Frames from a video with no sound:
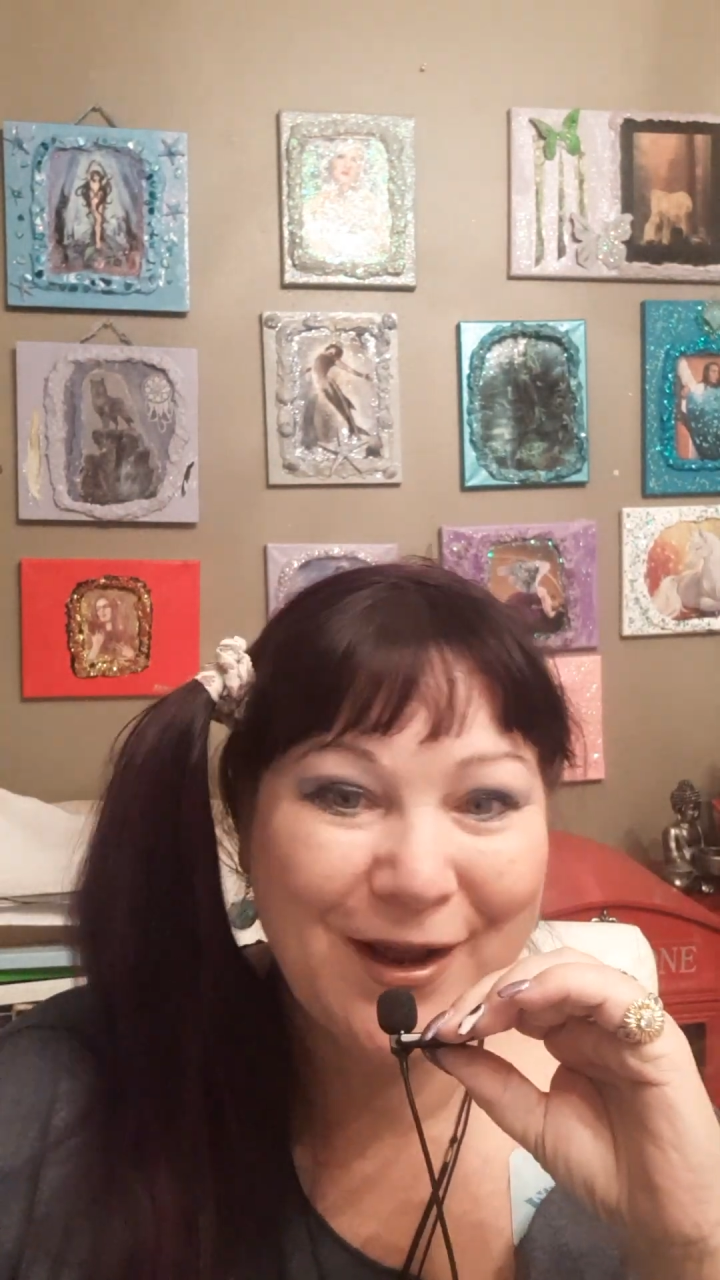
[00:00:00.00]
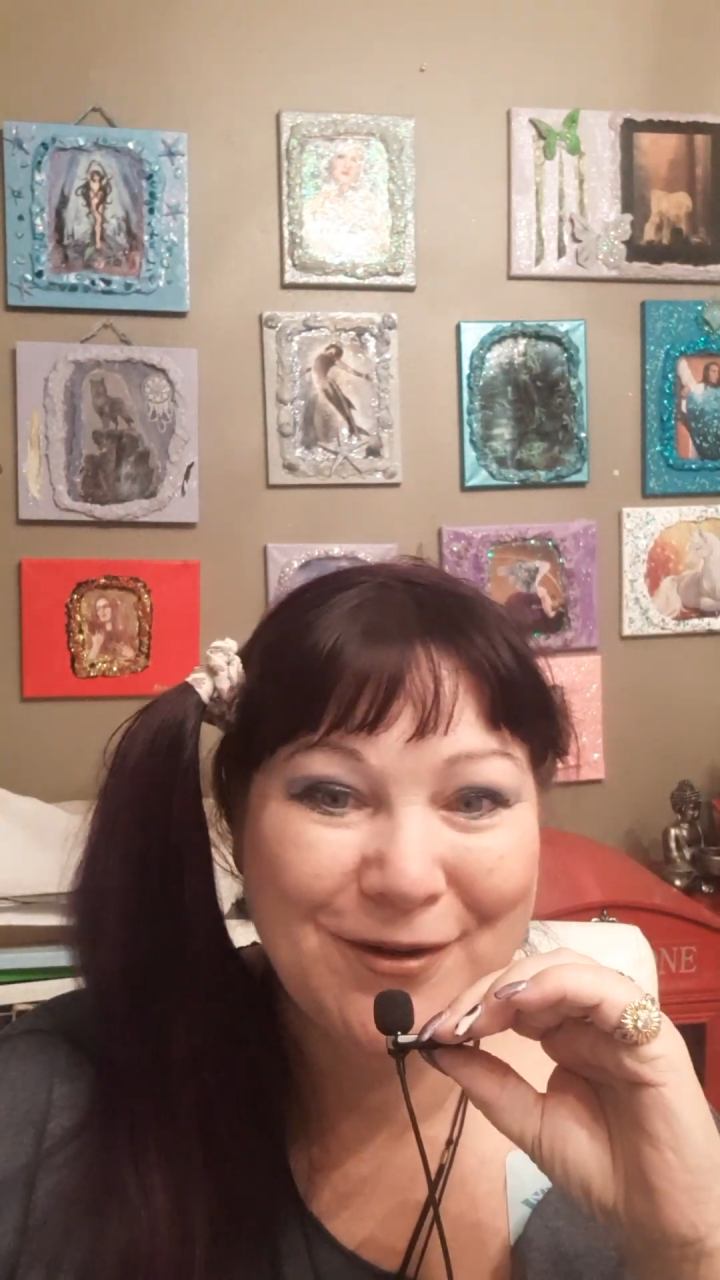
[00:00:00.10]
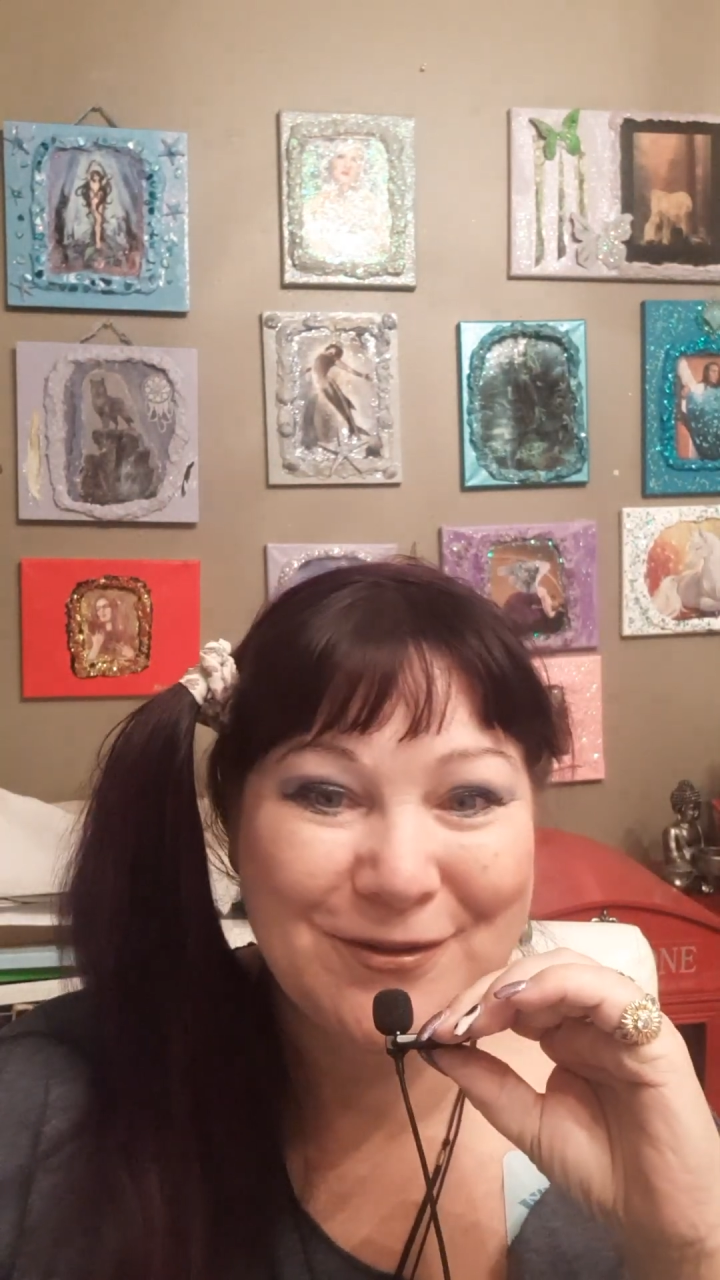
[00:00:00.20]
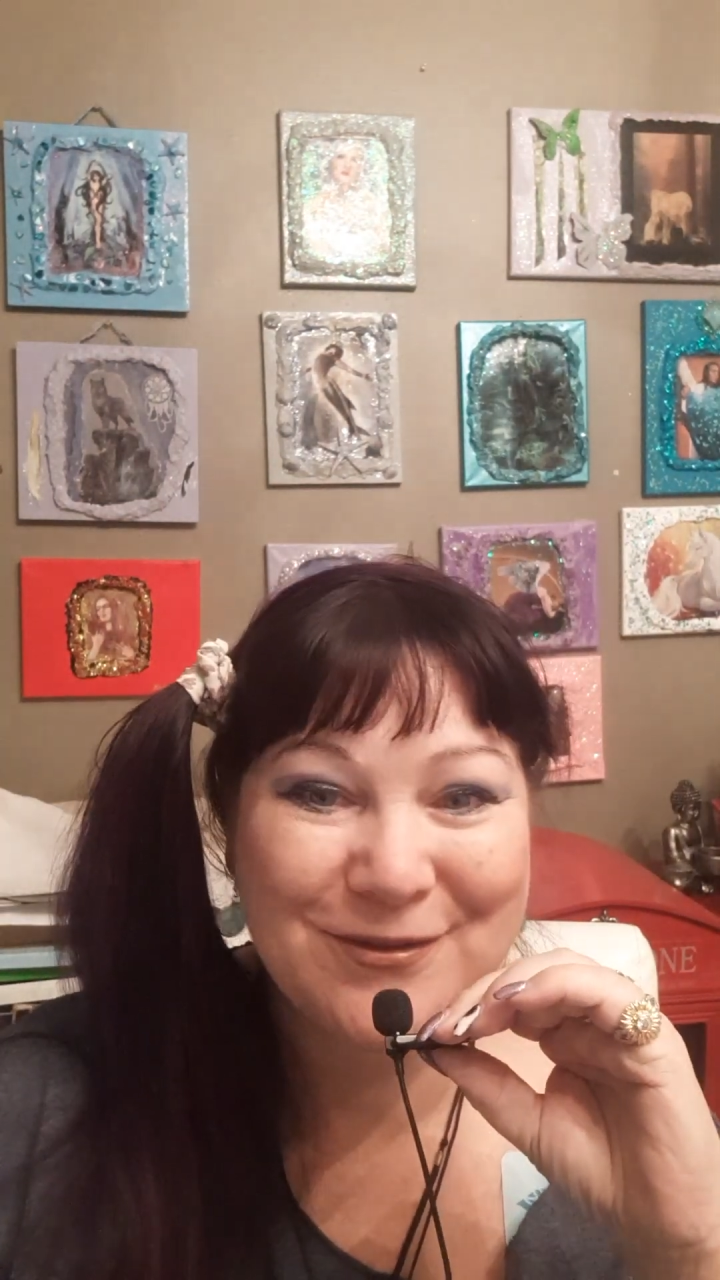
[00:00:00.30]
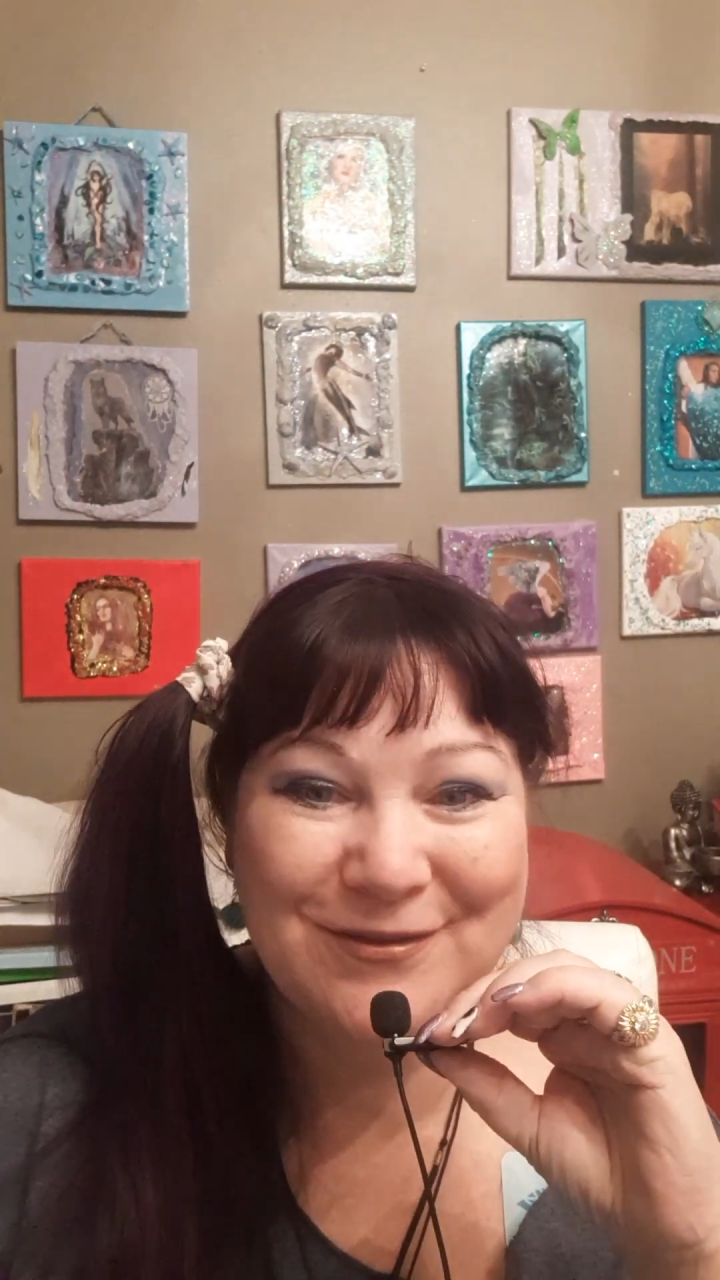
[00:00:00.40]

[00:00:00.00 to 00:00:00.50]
out